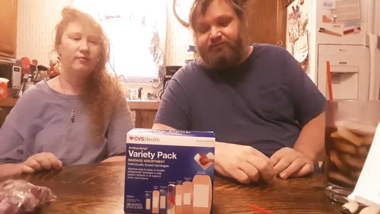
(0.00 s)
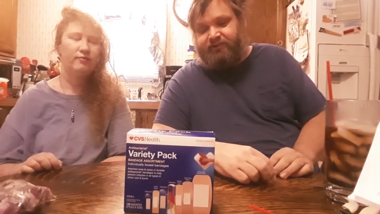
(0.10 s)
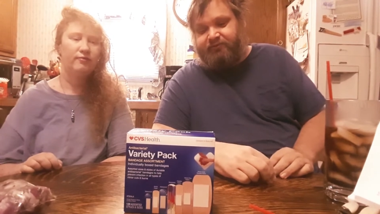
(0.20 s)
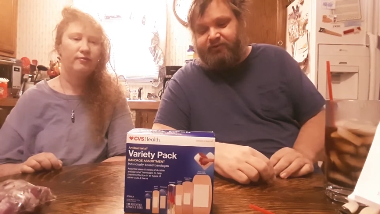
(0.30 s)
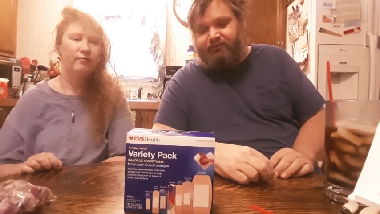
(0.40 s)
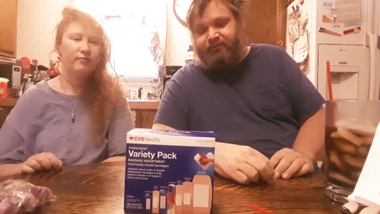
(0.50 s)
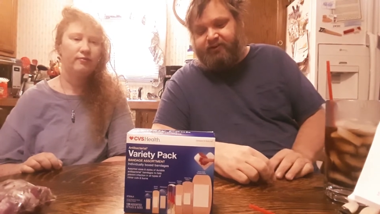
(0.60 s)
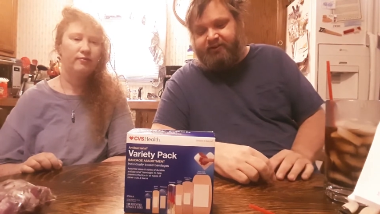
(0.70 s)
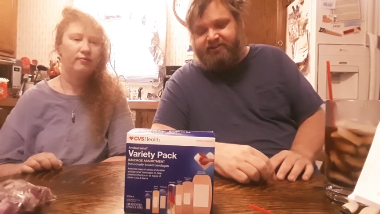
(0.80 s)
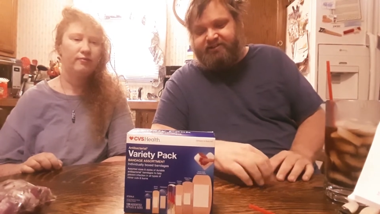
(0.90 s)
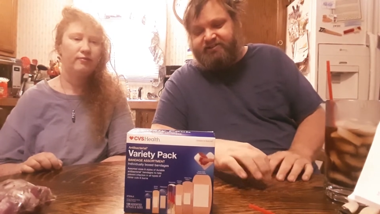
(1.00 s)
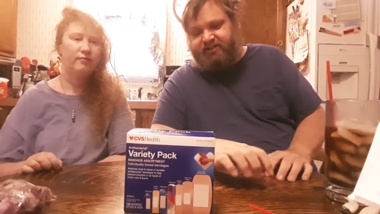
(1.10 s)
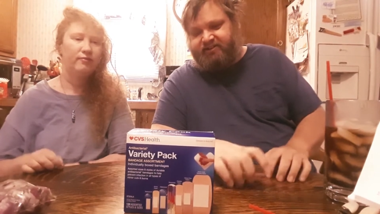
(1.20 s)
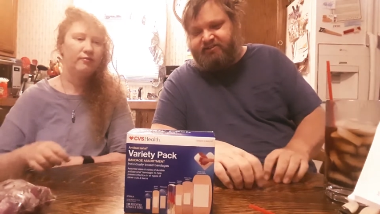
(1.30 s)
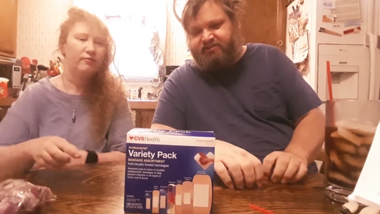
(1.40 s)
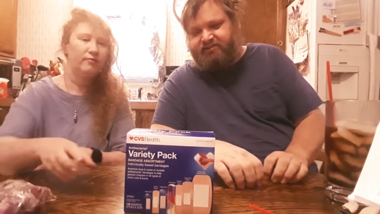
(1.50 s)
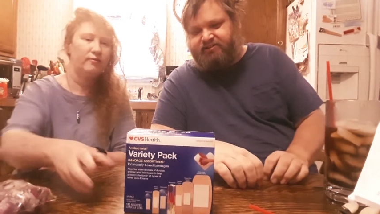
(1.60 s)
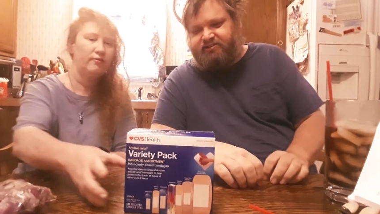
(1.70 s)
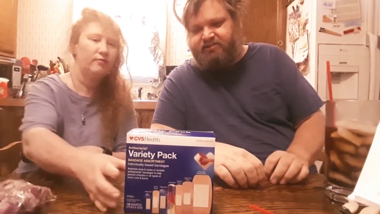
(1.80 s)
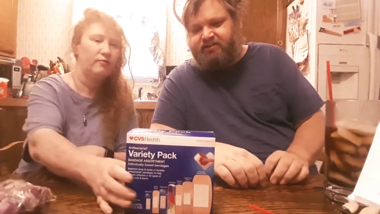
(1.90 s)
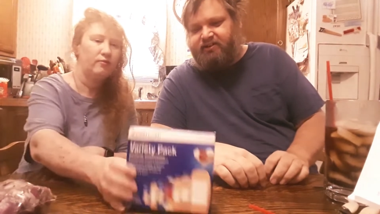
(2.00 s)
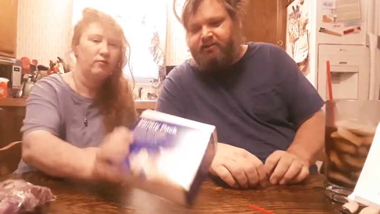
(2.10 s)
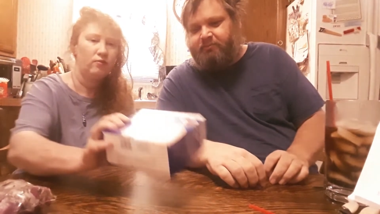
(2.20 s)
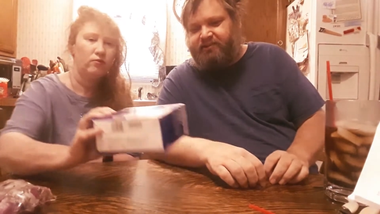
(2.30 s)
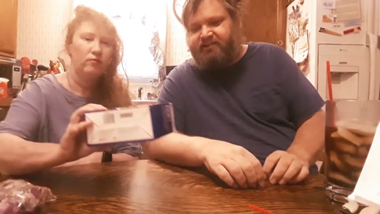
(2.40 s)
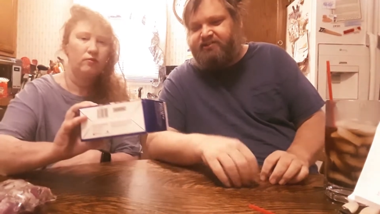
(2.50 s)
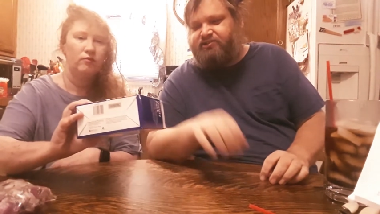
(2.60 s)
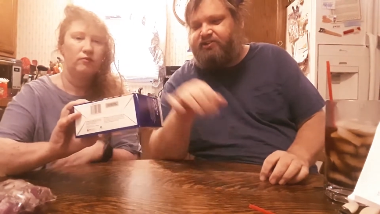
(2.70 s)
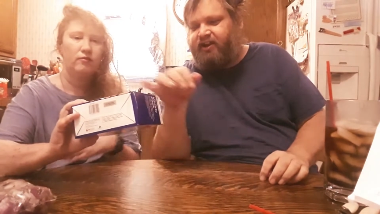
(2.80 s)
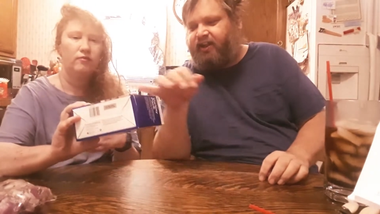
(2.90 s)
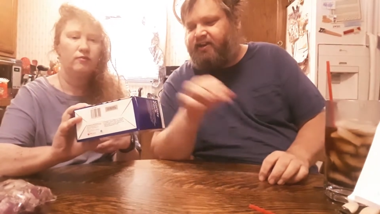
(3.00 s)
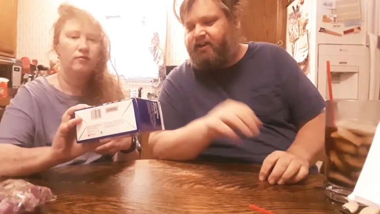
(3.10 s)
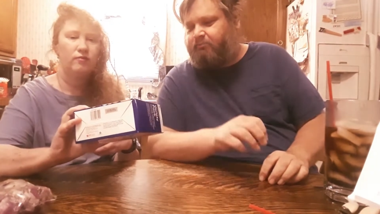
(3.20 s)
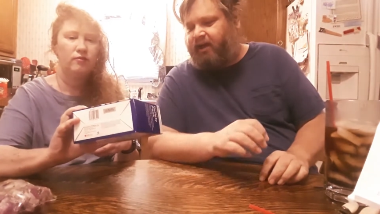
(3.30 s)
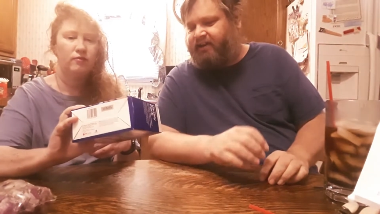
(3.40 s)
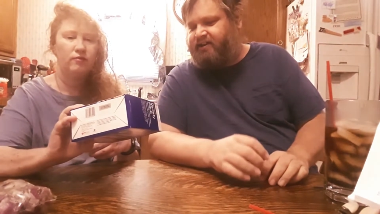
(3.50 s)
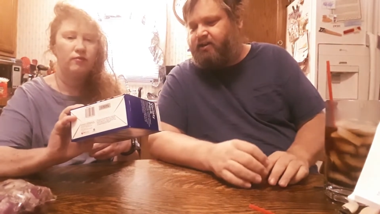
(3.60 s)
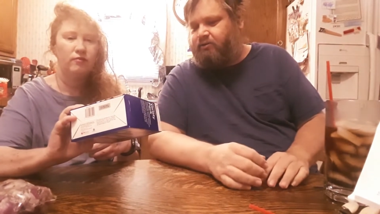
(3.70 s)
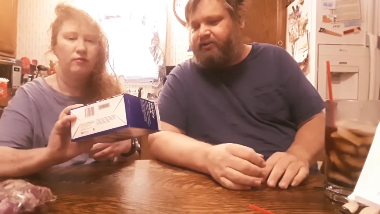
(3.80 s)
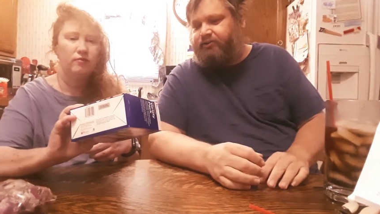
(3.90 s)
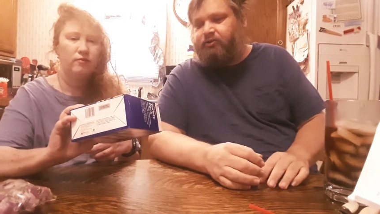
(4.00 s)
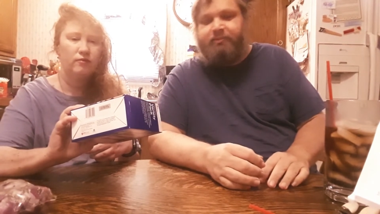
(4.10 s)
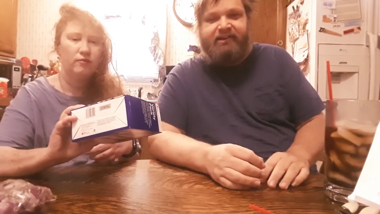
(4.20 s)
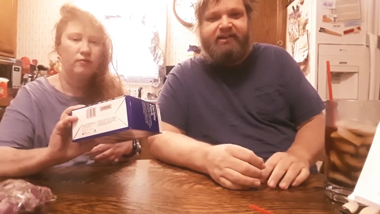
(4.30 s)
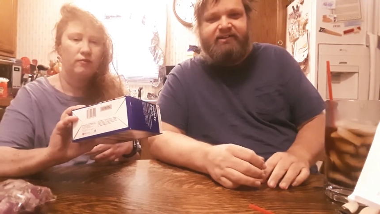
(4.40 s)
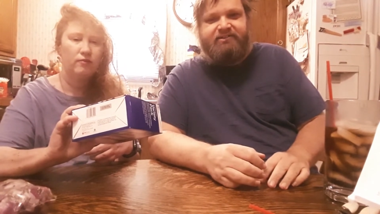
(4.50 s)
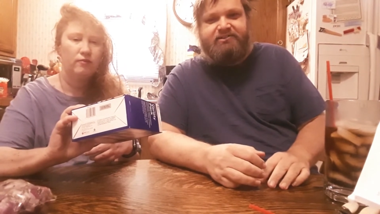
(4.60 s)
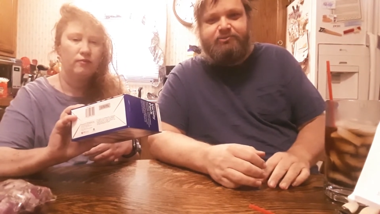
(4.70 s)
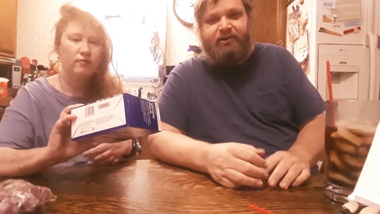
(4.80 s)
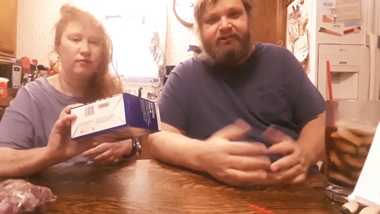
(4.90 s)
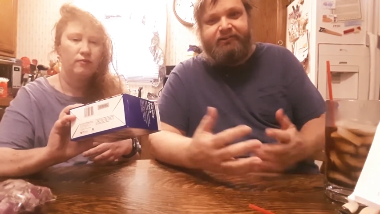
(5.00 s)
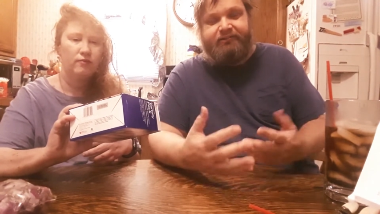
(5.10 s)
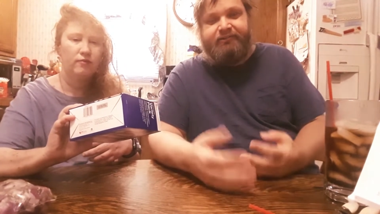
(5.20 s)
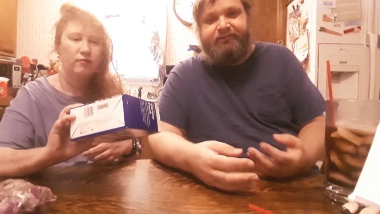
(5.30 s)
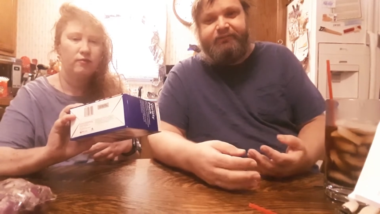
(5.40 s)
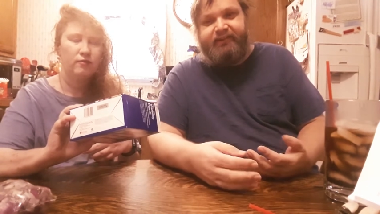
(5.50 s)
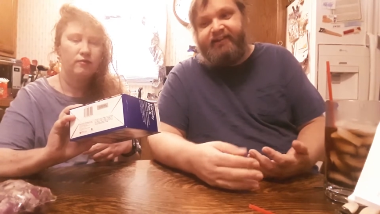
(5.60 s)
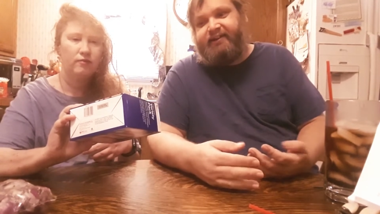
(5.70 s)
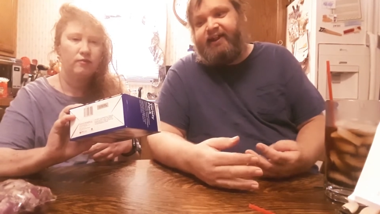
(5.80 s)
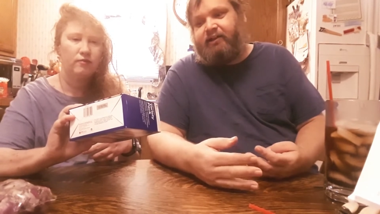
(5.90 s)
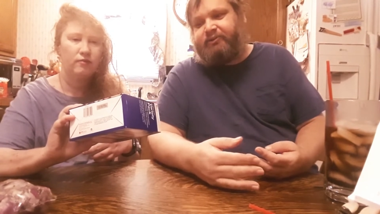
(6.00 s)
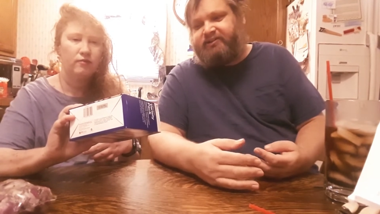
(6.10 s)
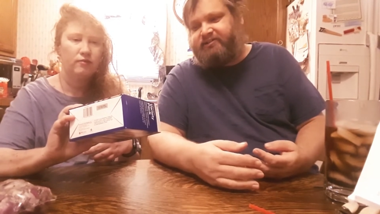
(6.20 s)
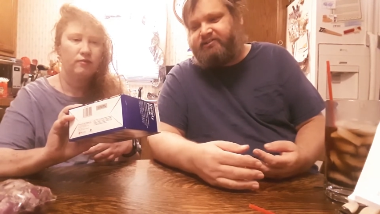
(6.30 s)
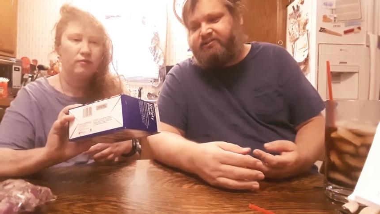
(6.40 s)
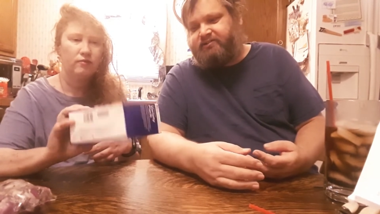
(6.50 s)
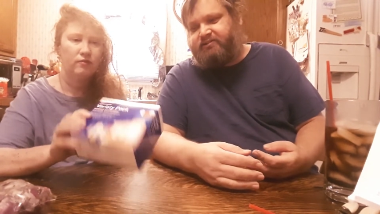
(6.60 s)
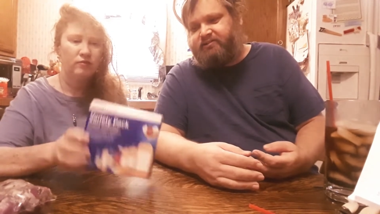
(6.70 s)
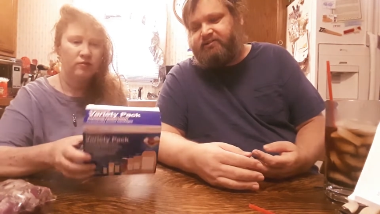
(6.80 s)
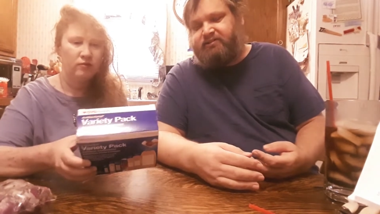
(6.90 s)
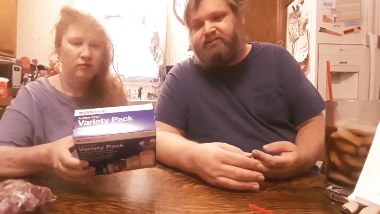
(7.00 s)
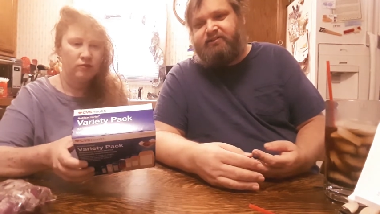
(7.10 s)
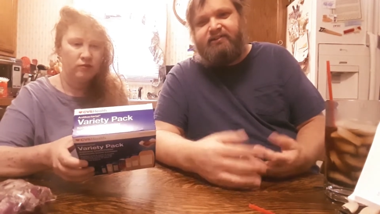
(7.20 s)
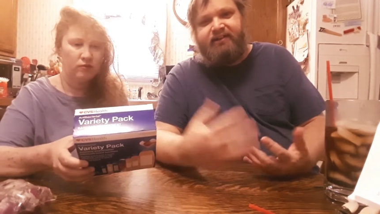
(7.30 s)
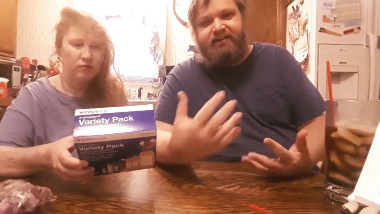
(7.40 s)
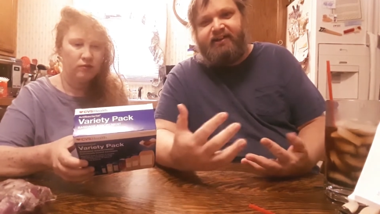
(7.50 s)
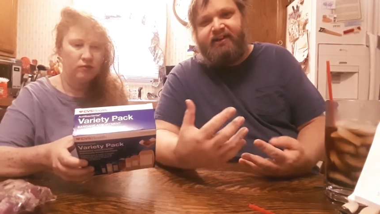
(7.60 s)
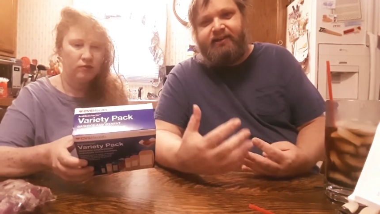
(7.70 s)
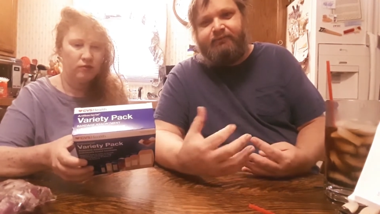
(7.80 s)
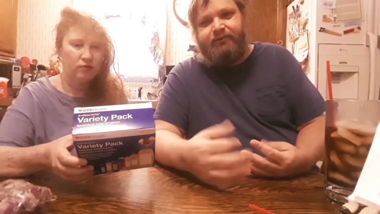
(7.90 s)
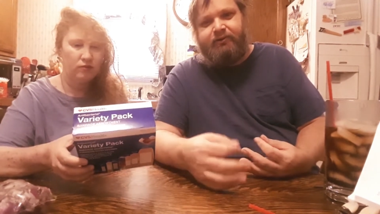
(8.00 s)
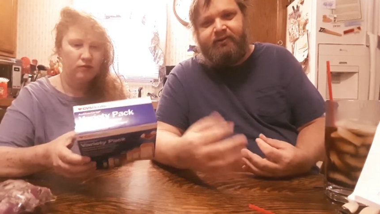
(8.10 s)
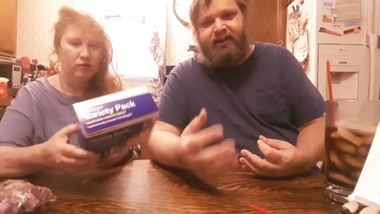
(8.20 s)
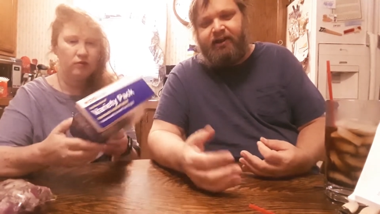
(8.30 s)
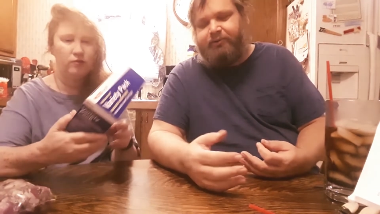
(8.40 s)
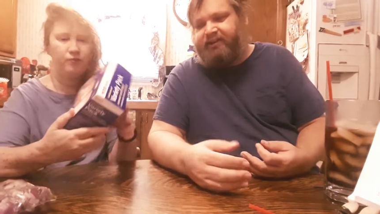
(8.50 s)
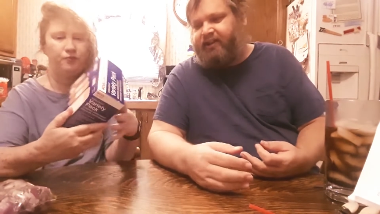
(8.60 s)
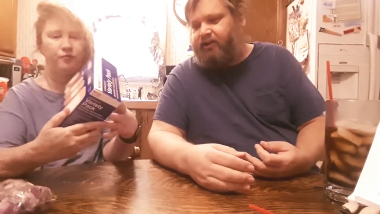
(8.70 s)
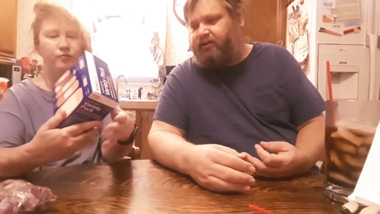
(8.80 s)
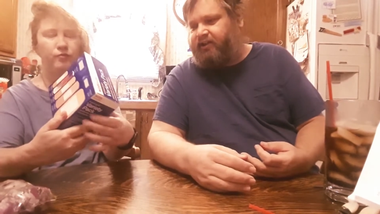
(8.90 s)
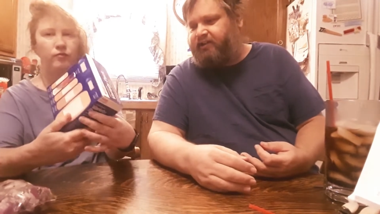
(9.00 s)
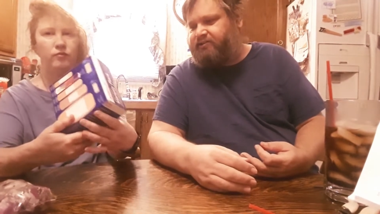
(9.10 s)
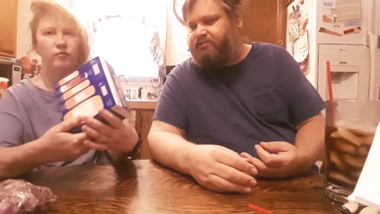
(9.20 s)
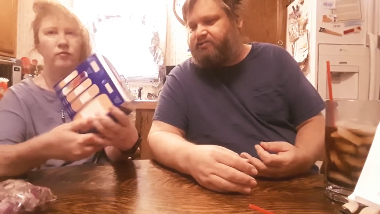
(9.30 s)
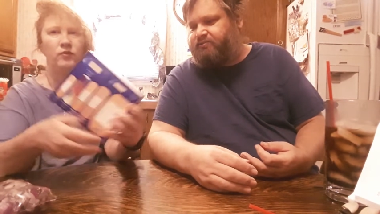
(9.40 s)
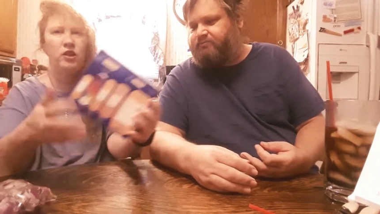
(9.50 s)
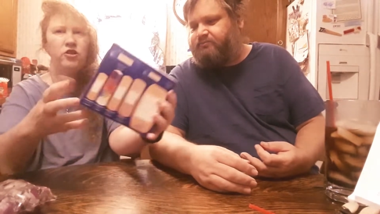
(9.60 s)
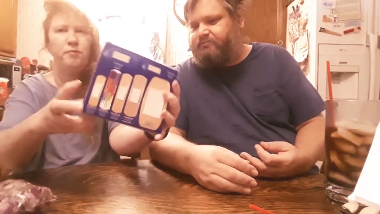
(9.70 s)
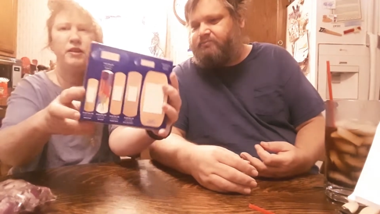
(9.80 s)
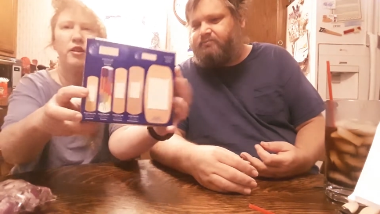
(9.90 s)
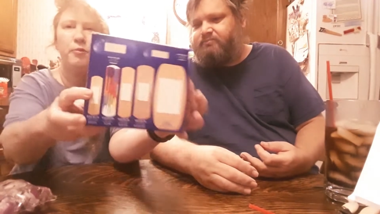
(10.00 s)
Speaker 1: of different various sizes, but these are antibacterial because, well, you get owies, you got to have your owie care kits.
Speaker 2: There's a bigger